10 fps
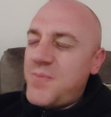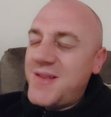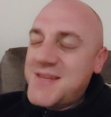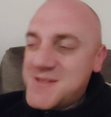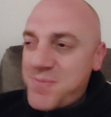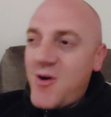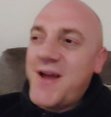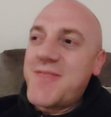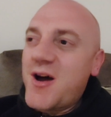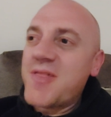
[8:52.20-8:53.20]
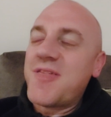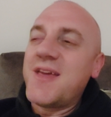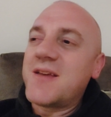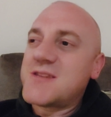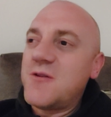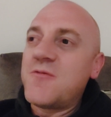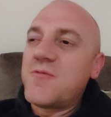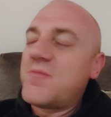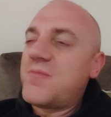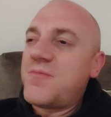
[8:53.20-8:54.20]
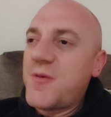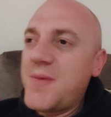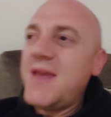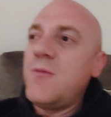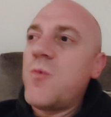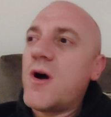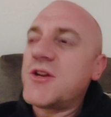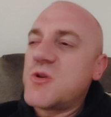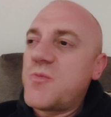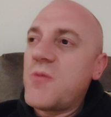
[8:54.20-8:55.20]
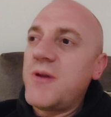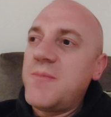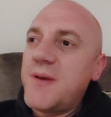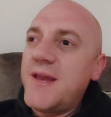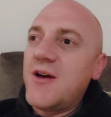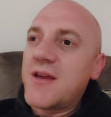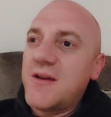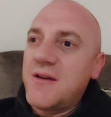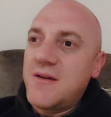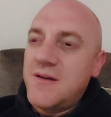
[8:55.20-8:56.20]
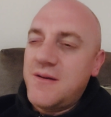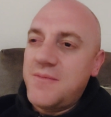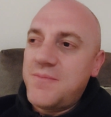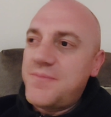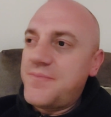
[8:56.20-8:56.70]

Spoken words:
But despite that, I think, so for me, White should probably be like a